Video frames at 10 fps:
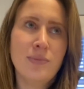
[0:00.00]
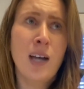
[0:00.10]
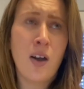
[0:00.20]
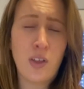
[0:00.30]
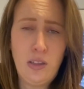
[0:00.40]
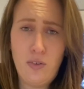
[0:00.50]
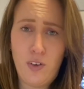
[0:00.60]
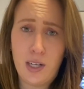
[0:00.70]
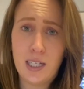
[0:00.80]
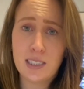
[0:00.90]
I think the
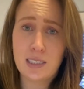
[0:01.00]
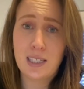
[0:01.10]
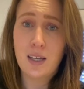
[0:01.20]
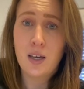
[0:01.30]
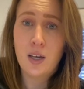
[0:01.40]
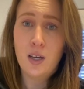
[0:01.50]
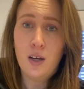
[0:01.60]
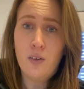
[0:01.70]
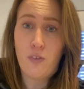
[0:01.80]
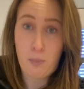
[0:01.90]
funniest
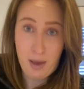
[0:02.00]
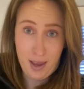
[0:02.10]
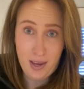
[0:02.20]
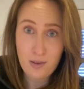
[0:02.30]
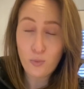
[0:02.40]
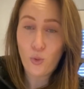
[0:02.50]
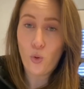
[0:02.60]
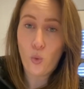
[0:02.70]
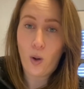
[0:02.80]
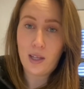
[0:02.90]
for me will
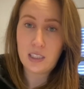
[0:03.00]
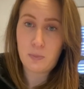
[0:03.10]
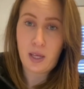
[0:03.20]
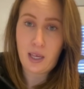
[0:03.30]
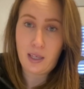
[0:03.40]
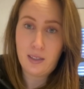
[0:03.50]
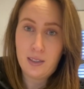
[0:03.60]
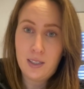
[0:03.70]
always be